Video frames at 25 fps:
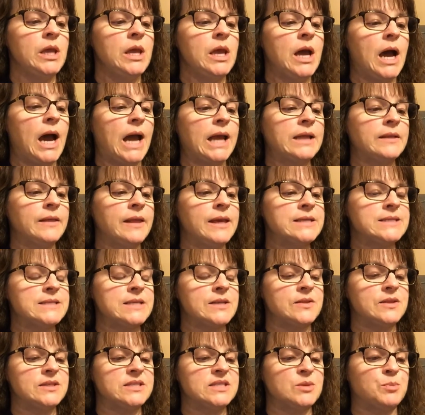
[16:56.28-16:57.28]
I glance
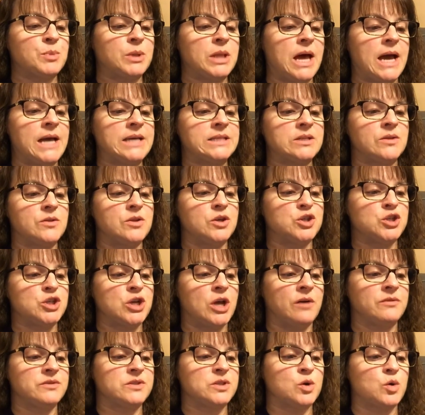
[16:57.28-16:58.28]
at the supplies on the
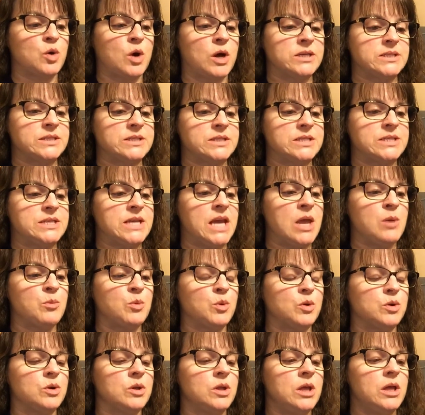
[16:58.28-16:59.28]
shelves across the
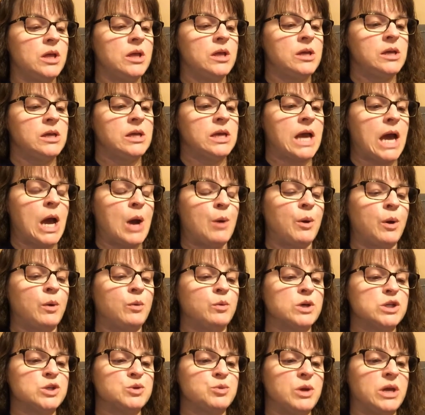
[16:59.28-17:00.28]
table. How I
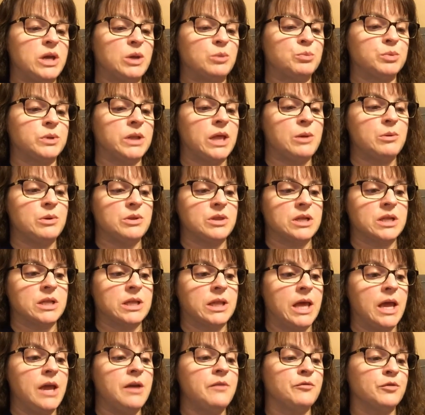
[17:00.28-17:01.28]
wish we could play with
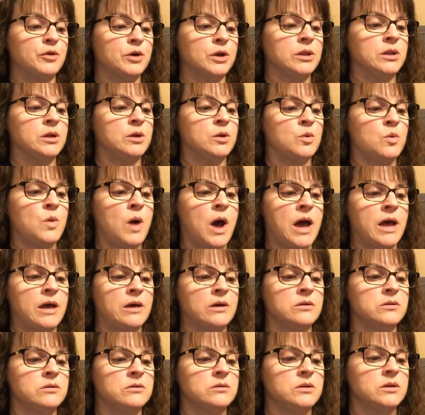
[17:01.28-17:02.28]
clay for a little
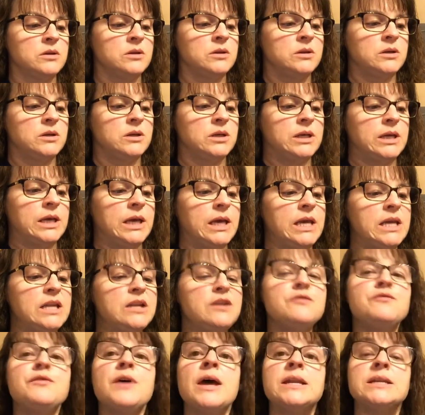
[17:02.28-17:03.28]
while.
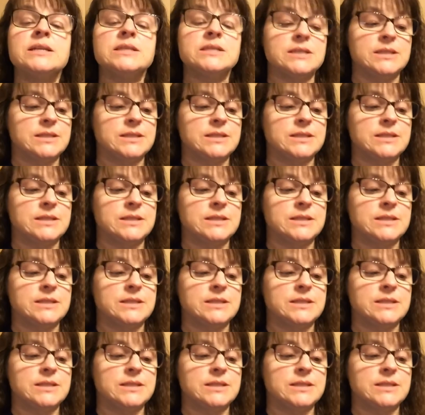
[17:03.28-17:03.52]
Invent